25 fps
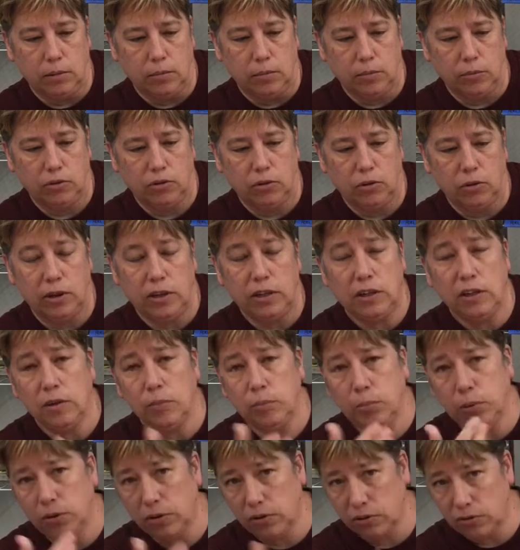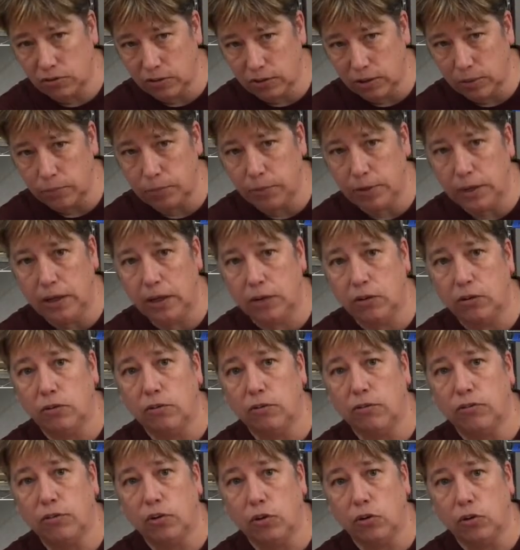So I did put a slip down
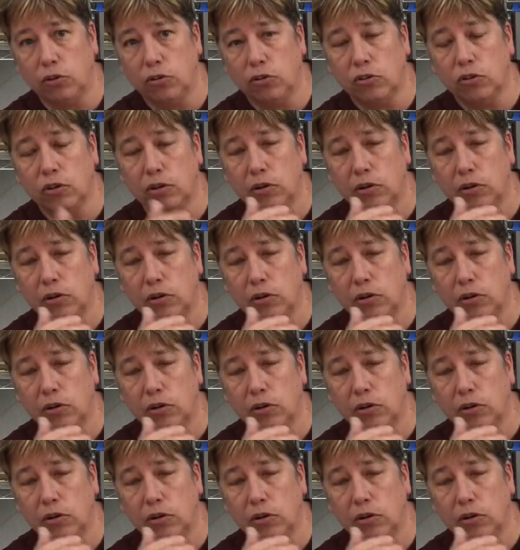first,